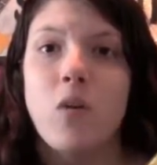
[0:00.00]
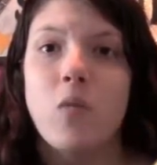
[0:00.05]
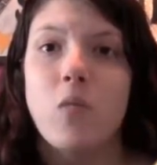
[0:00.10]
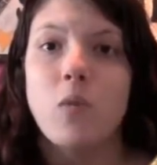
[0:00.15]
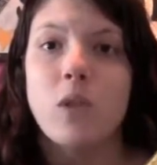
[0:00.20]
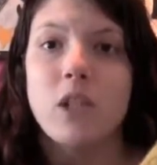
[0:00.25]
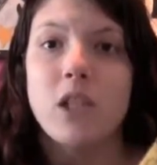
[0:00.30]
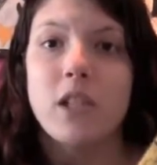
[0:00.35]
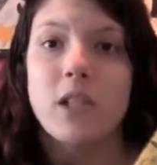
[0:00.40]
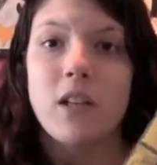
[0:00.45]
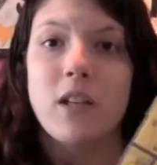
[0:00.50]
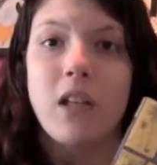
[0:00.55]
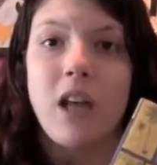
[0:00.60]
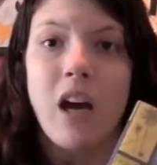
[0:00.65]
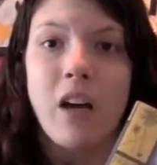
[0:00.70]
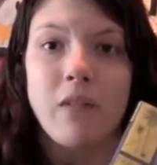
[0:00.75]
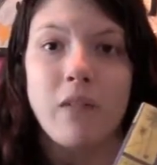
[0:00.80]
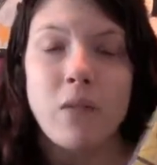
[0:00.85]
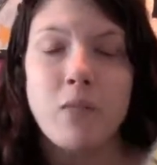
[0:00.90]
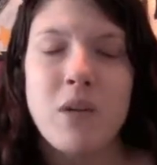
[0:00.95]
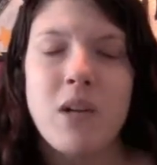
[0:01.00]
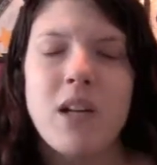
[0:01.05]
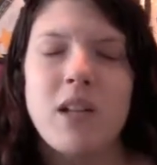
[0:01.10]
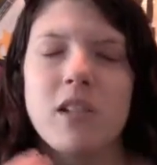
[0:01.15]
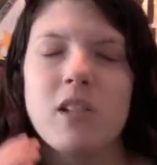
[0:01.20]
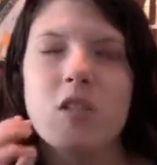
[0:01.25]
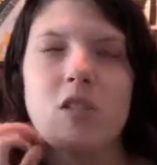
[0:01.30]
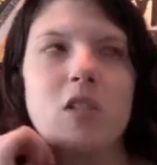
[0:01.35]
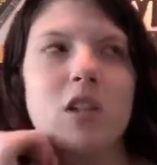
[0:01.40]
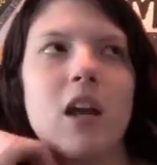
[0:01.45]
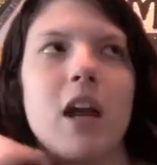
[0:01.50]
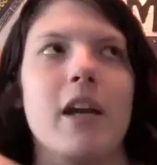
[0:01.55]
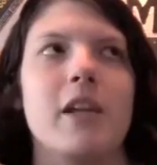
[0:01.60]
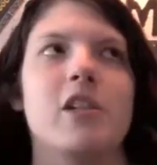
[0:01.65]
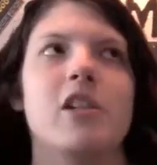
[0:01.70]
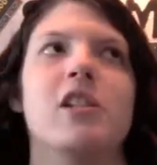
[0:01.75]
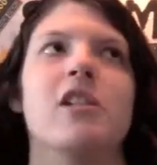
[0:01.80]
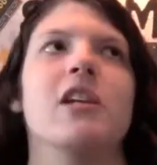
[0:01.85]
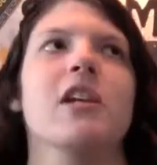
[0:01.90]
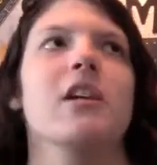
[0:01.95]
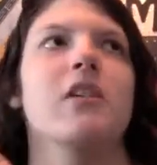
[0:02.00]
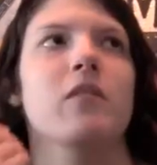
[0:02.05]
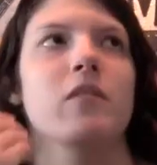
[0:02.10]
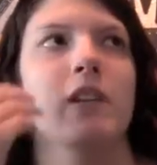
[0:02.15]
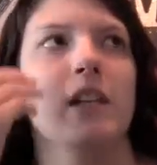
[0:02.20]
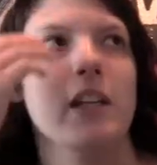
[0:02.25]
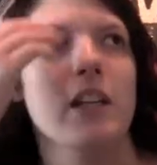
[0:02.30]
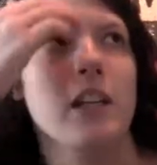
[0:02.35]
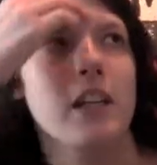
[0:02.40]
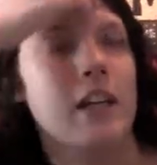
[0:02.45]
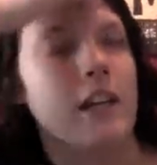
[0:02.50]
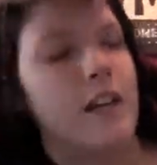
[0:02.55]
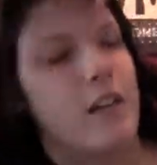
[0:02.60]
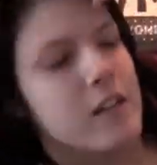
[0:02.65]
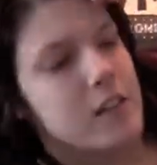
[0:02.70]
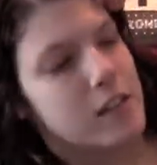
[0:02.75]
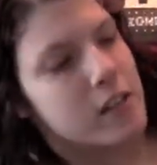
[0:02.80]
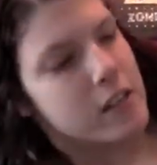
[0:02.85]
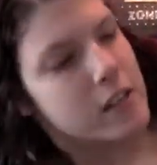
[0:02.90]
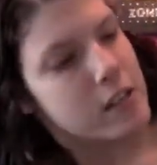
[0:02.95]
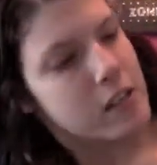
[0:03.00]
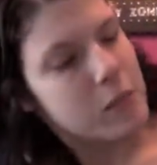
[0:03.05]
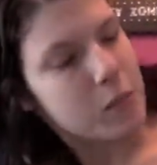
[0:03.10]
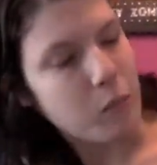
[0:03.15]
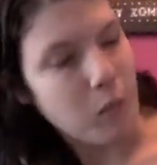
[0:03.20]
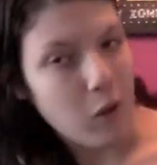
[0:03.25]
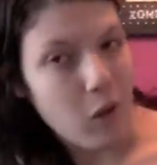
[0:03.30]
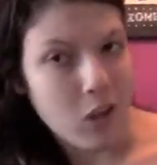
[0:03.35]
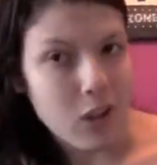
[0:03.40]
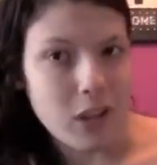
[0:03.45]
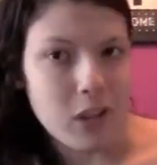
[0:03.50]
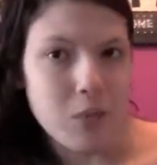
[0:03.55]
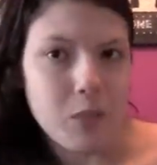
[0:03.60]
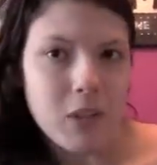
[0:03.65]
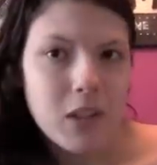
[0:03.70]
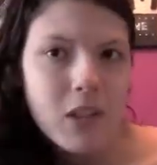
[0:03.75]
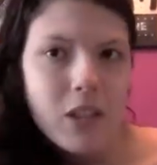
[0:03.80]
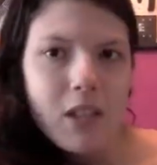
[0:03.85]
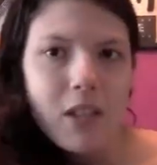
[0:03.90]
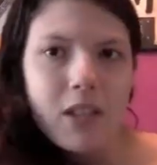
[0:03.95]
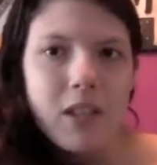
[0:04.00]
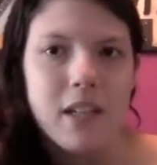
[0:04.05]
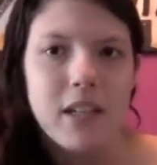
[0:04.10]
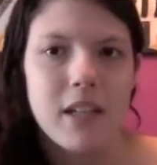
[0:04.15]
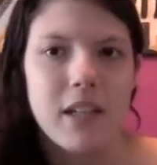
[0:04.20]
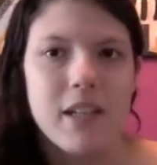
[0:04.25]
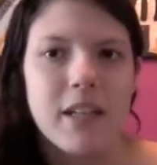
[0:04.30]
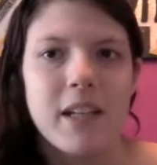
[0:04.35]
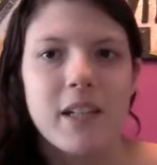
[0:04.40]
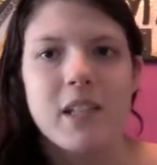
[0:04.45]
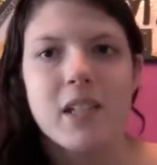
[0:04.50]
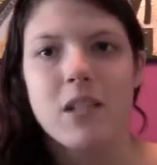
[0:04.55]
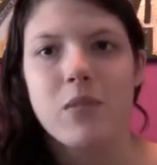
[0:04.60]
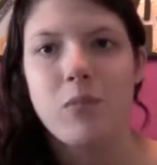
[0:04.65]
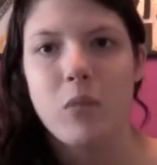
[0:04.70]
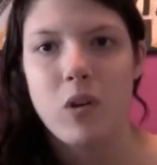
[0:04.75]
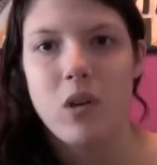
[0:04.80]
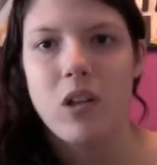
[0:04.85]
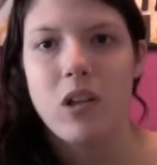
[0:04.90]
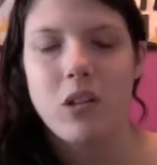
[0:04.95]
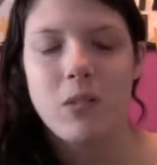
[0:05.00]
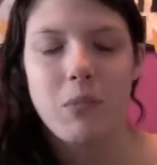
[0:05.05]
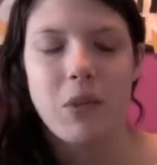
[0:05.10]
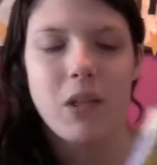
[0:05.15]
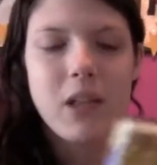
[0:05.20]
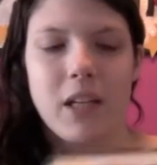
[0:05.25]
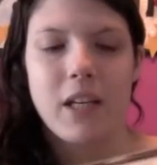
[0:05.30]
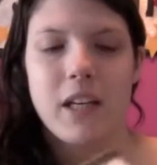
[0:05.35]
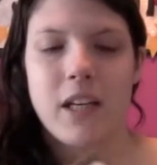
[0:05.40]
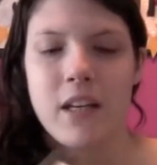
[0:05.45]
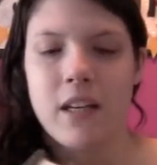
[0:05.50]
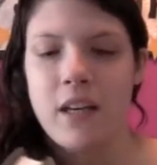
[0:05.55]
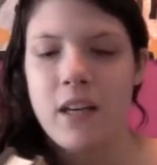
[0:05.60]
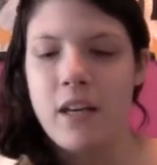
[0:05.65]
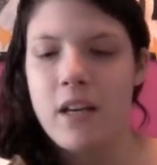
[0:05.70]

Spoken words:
which is a lot for me because usually I just like read like smaller books, like not small, but like